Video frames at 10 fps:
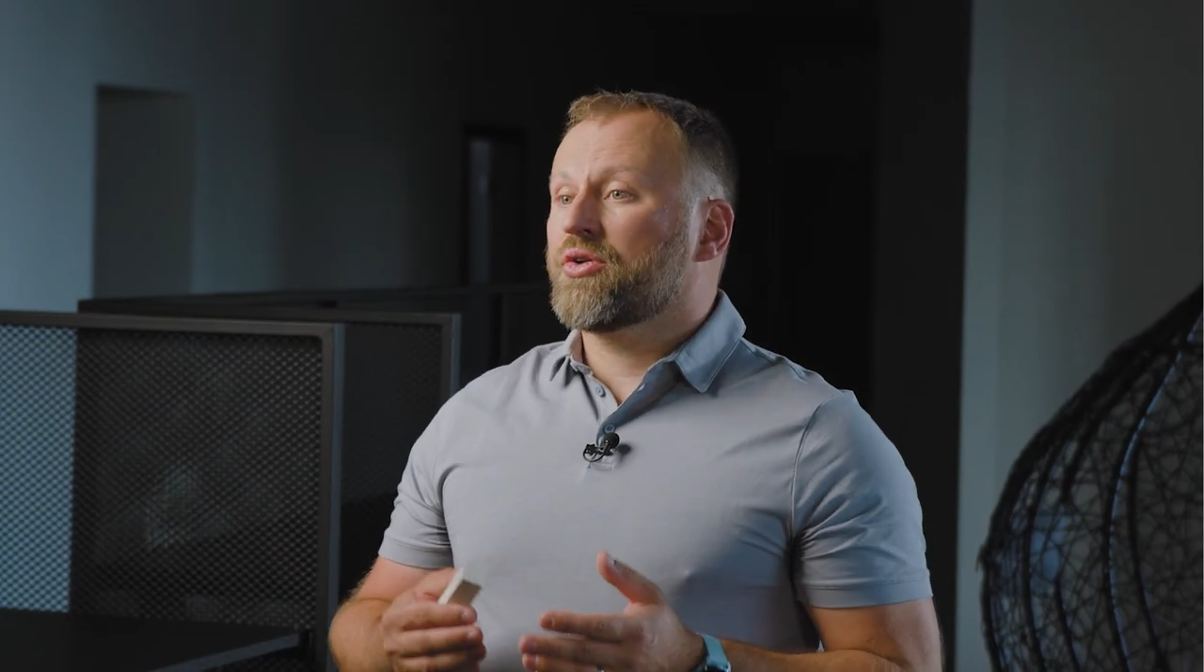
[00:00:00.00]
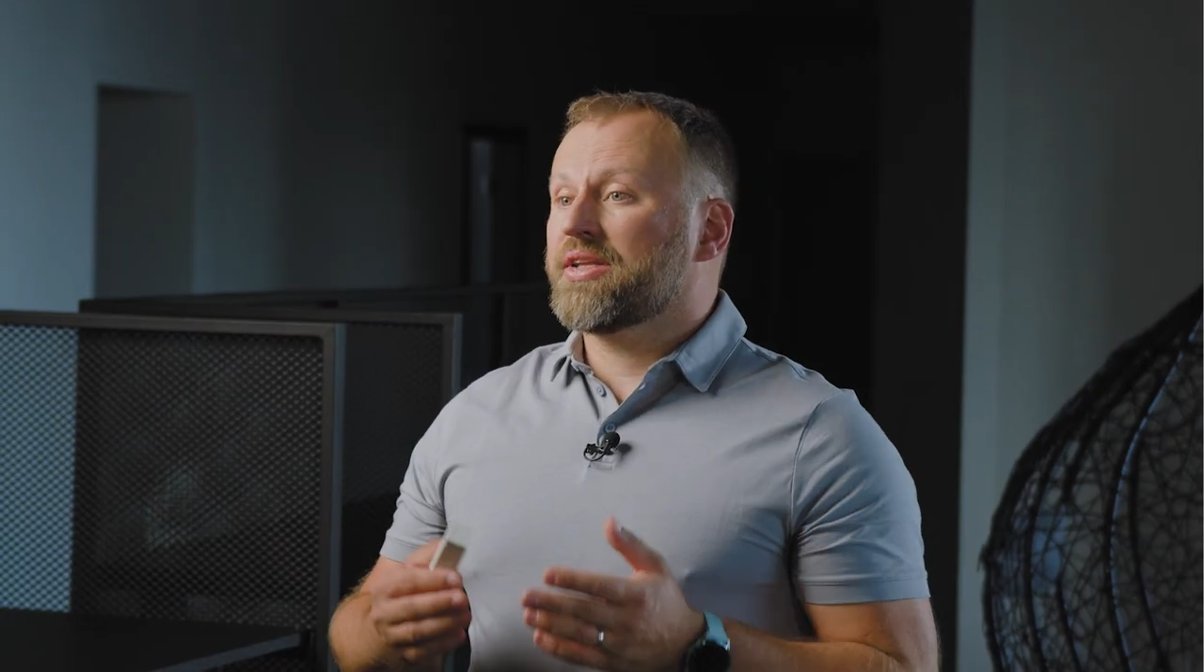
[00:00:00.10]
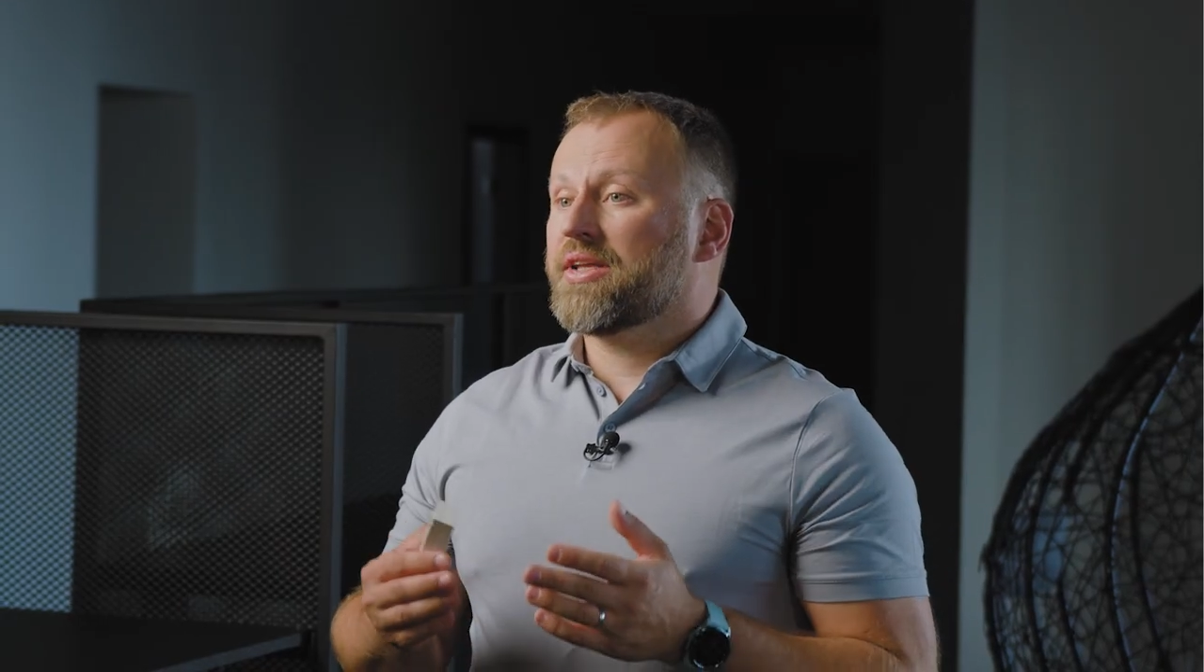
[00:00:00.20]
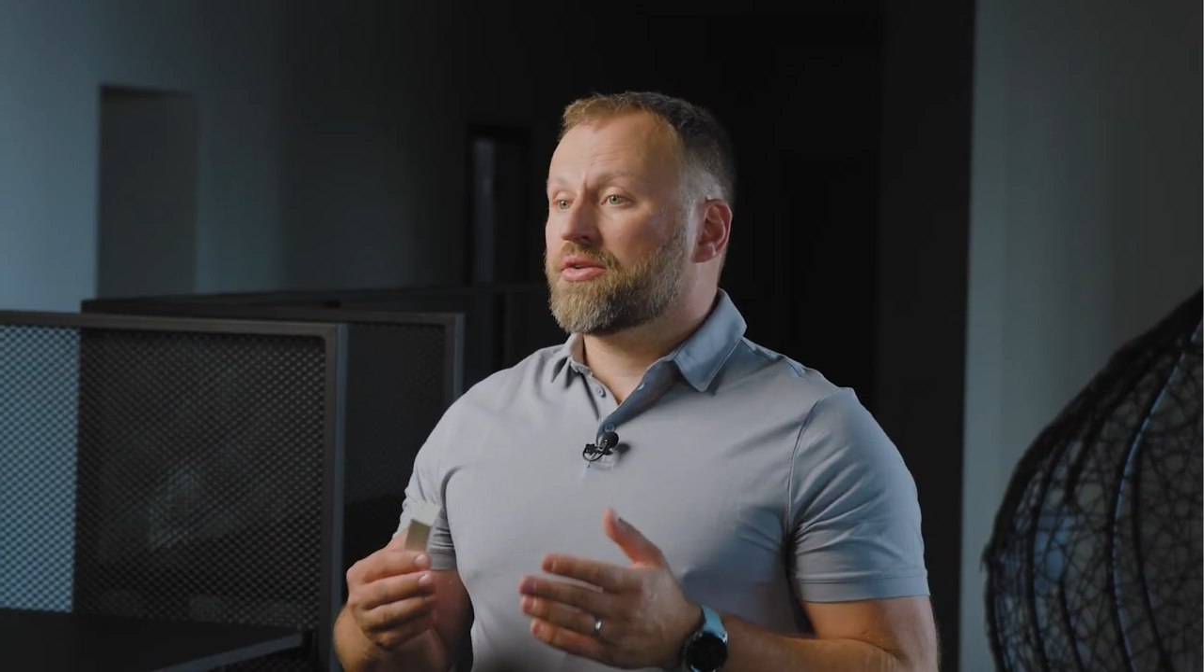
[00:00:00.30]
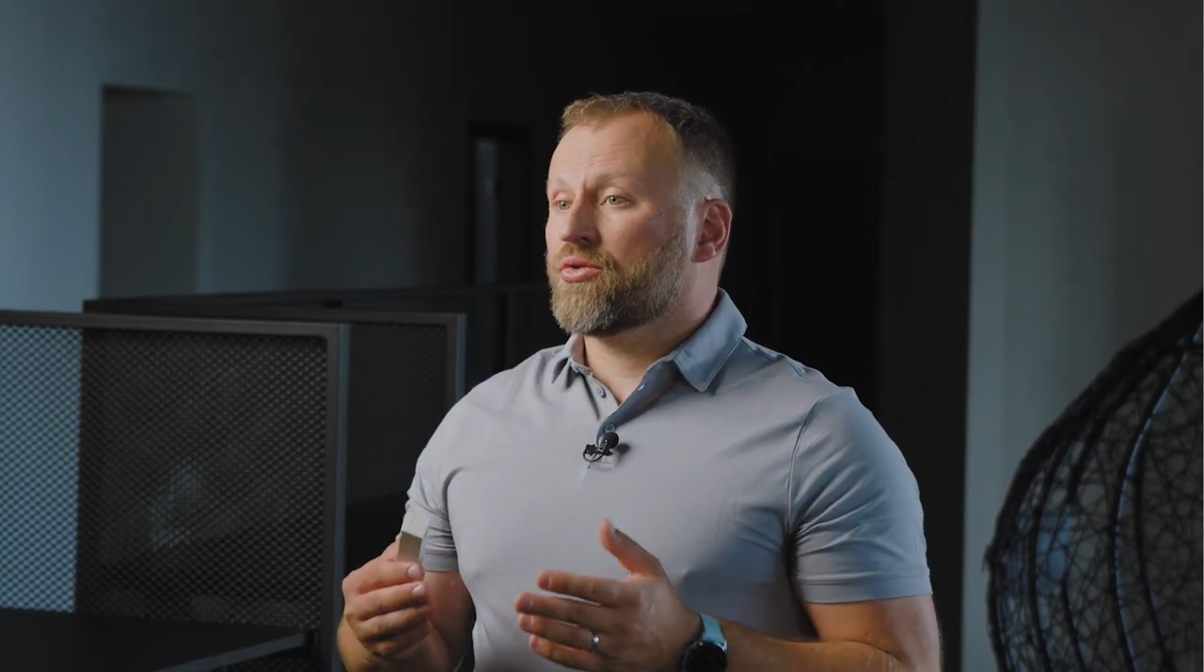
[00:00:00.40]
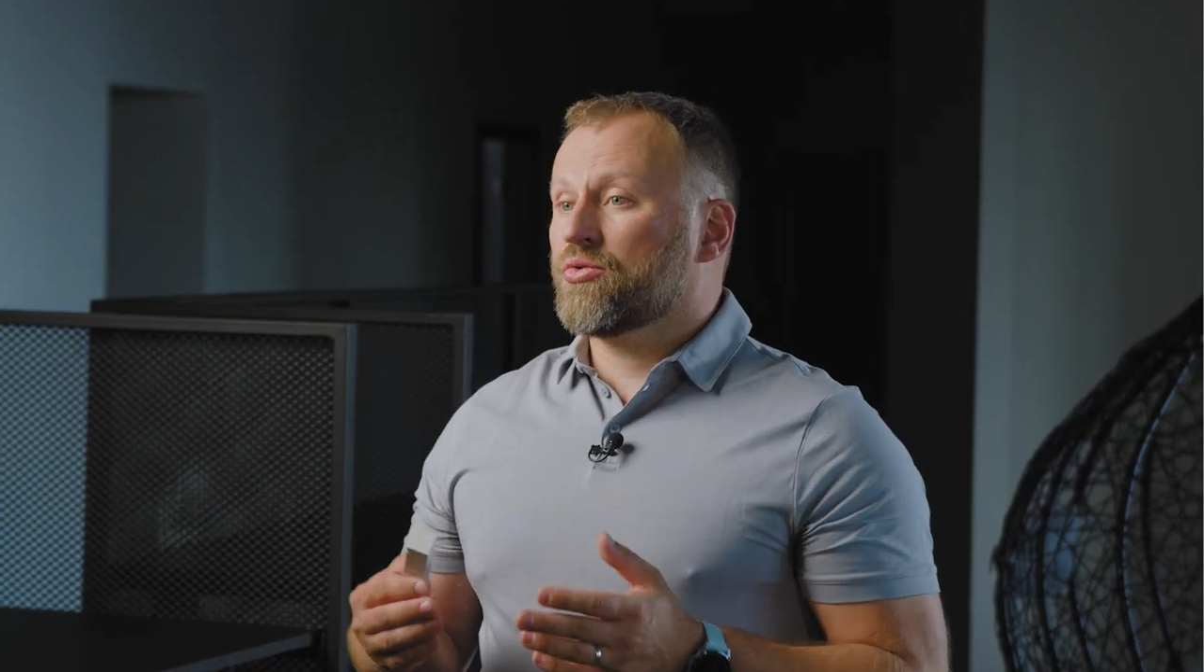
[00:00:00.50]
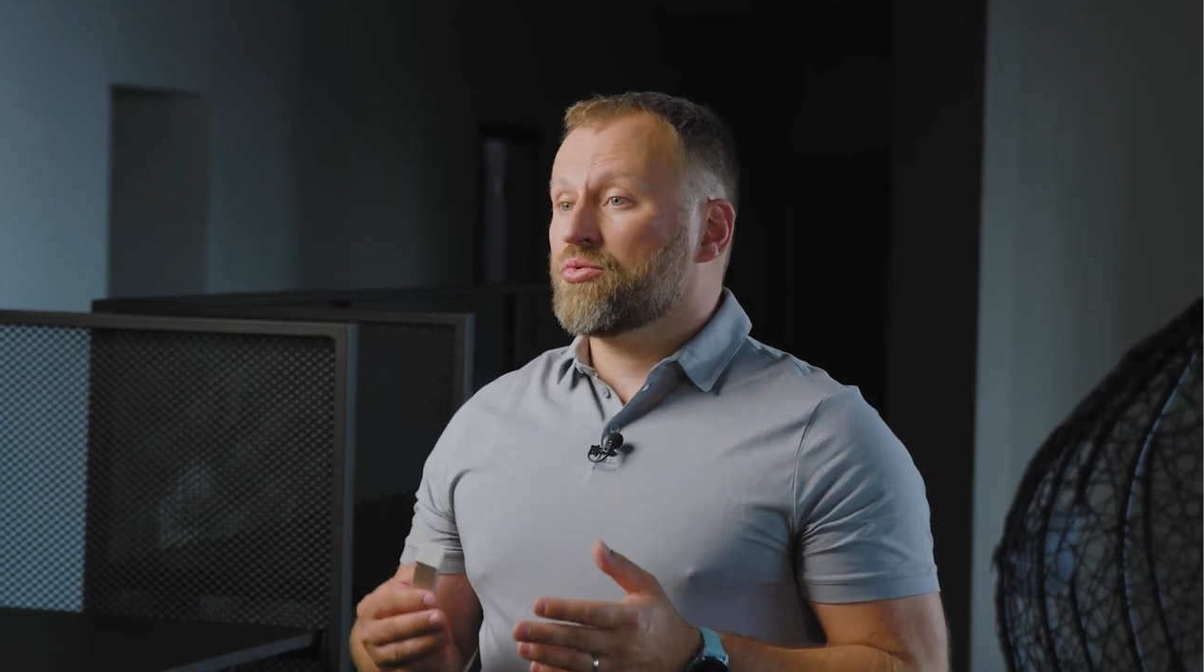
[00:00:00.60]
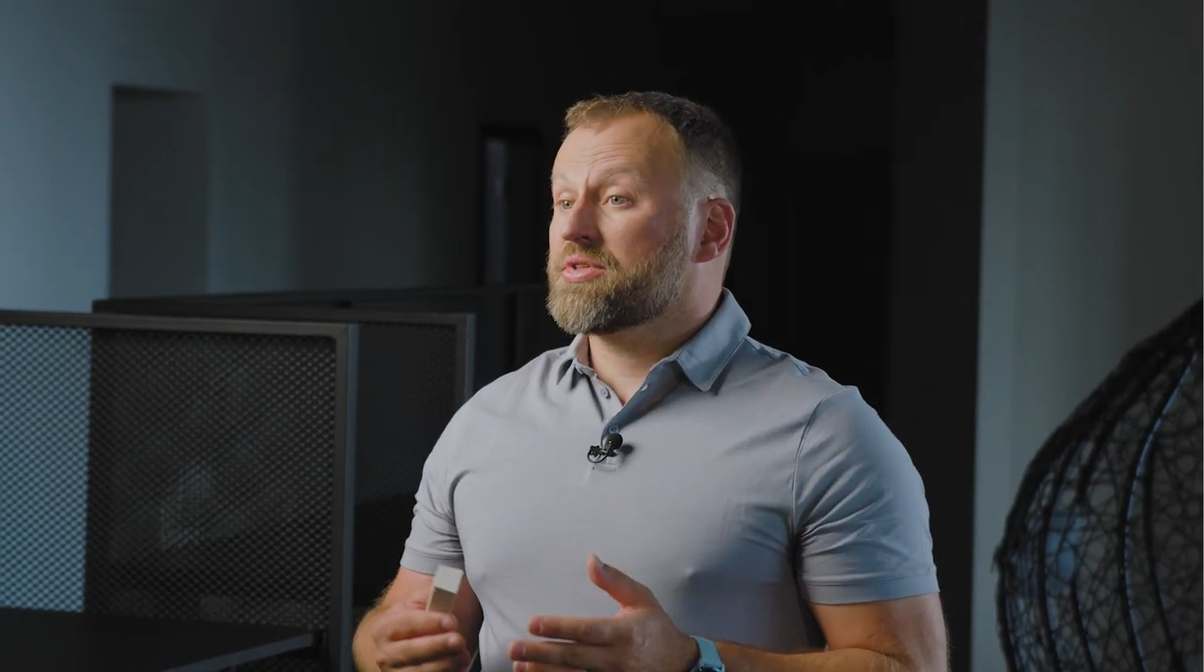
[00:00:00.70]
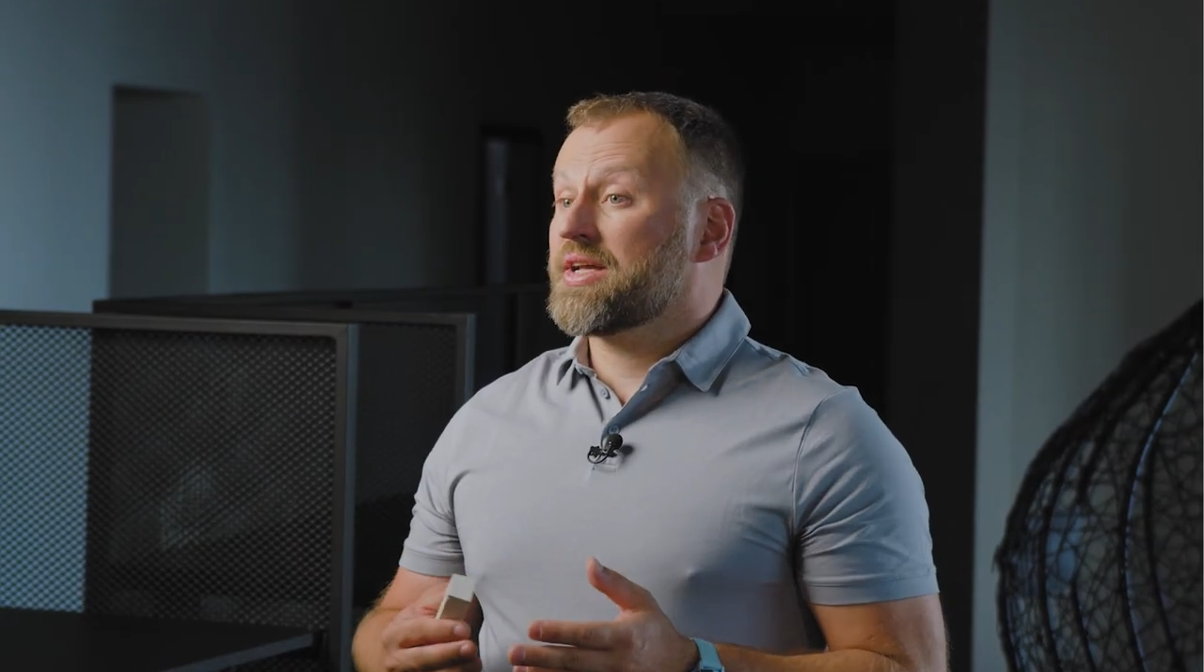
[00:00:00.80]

with external